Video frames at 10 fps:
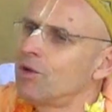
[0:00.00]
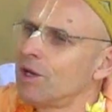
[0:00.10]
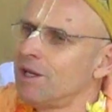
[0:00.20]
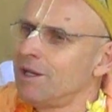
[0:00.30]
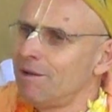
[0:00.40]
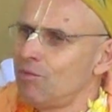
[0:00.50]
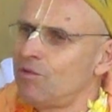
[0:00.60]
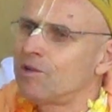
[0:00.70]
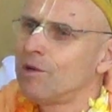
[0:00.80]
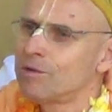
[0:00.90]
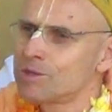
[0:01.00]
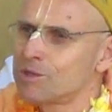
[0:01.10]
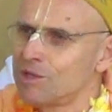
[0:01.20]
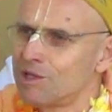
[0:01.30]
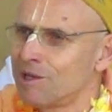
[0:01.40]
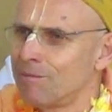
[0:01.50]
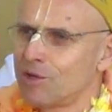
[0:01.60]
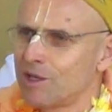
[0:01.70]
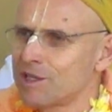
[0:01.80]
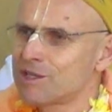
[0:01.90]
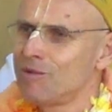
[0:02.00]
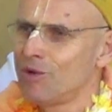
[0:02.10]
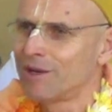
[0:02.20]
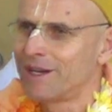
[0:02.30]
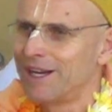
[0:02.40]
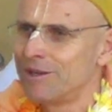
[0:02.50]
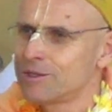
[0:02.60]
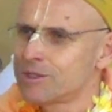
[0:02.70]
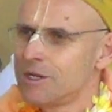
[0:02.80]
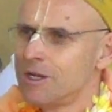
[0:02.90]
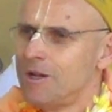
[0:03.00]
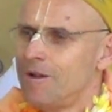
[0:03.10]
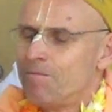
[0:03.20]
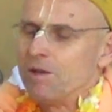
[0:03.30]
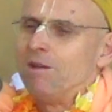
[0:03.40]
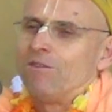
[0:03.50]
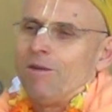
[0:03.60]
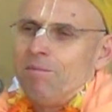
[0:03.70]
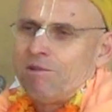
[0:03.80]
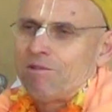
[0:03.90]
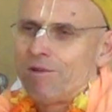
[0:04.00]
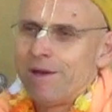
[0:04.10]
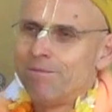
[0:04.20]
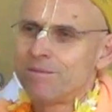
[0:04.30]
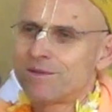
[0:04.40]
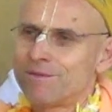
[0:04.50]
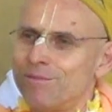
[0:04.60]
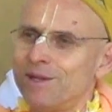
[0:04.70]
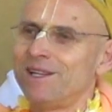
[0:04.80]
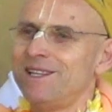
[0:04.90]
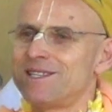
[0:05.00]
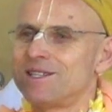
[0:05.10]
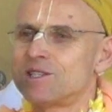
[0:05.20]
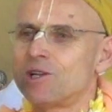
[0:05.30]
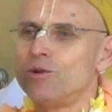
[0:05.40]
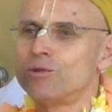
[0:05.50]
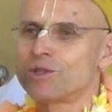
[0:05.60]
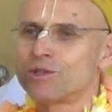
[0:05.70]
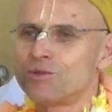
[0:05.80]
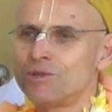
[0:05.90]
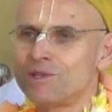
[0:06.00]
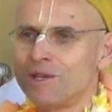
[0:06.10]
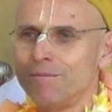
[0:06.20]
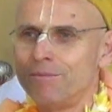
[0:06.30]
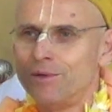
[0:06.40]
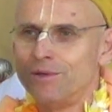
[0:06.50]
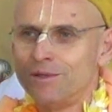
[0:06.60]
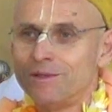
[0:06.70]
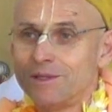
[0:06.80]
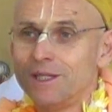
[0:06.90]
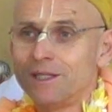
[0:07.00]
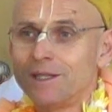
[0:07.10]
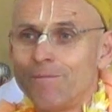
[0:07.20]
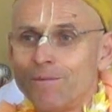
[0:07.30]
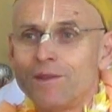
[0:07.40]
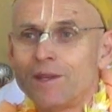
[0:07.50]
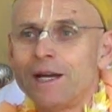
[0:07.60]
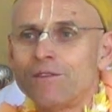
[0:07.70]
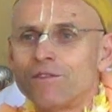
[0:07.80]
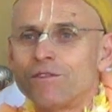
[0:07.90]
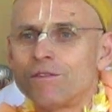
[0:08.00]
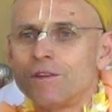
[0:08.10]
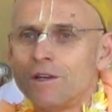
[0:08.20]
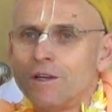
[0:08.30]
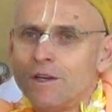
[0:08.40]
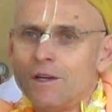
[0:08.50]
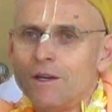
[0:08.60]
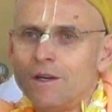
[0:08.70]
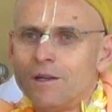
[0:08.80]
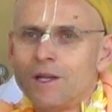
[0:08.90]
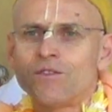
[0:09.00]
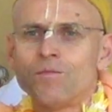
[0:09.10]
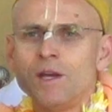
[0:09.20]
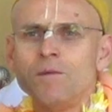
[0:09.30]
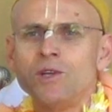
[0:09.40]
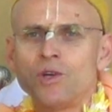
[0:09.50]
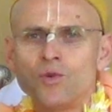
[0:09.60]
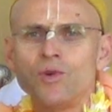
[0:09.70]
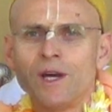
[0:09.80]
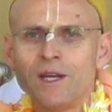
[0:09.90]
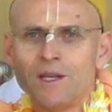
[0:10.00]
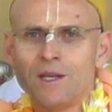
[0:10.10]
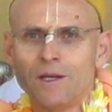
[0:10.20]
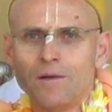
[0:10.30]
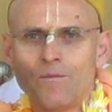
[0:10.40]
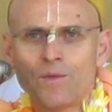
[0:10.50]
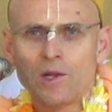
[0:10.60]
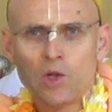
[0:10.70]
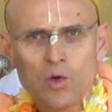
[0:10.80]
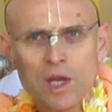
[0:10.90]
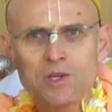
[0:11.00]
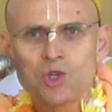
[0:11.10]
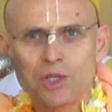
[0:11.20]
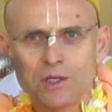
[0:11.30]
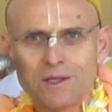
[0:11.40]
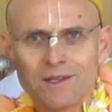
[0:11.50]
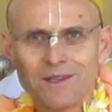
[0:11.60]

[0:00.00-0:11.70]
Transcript: okay, they moved closer to the temple, got a smaller house, and it's a bit cramped, but at least it's closer to the temple. Right? That's maybe a good idea. Location.